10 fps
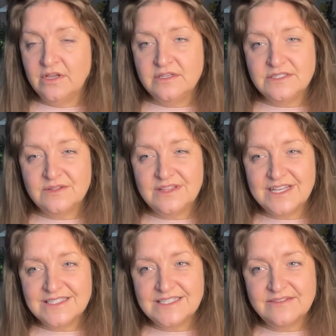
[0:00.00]
So
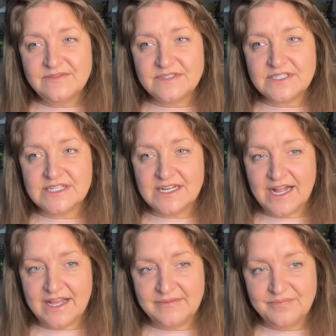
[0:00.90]
that's it for
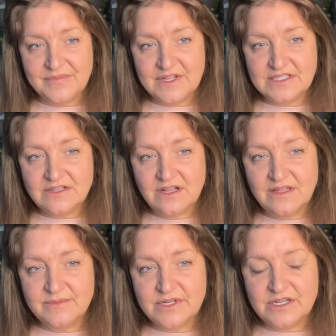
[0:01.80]
today. That's all
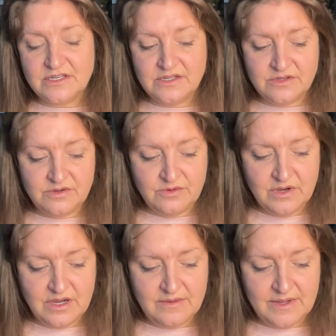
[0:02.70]
I'm going to do.
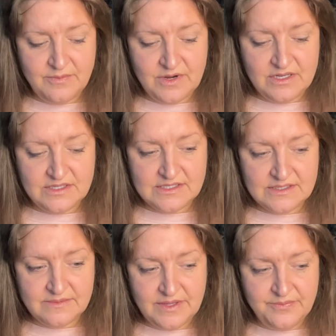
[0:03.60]
I wanted this
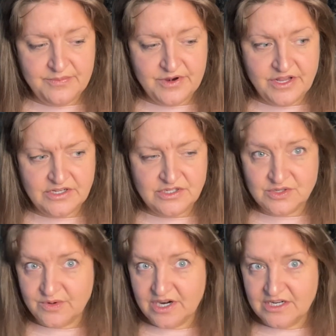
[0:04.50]
to be pretty
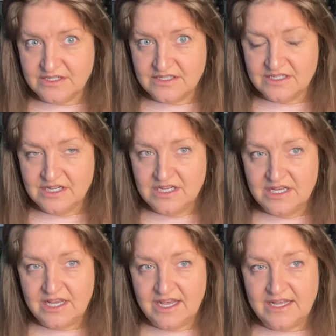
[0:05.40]
short,
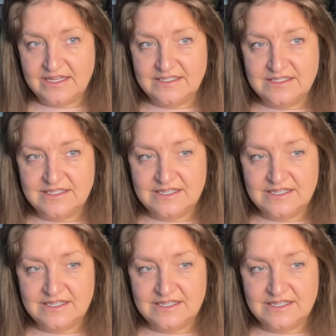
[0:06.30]
and